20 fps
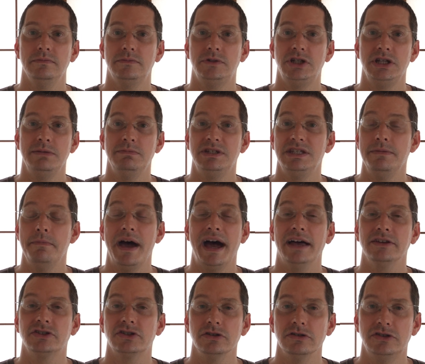GMT
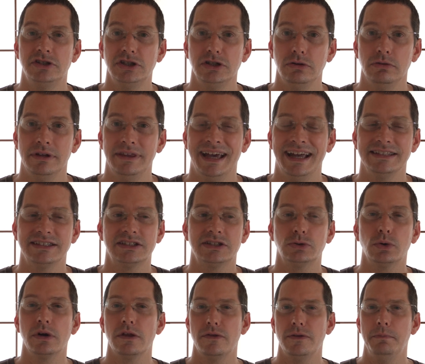Master II, and that's
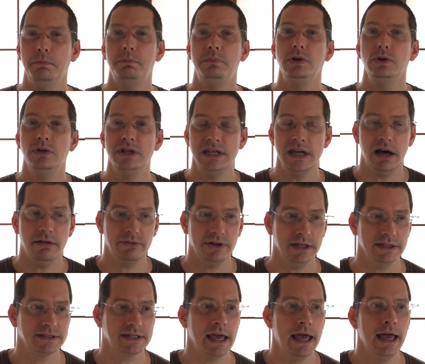sort of the beauty of
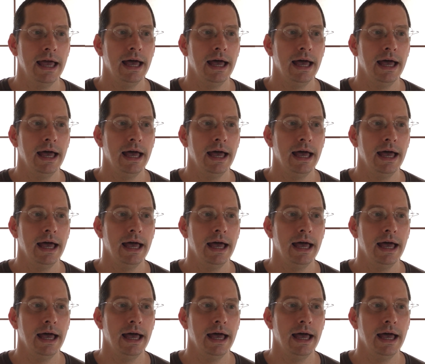it.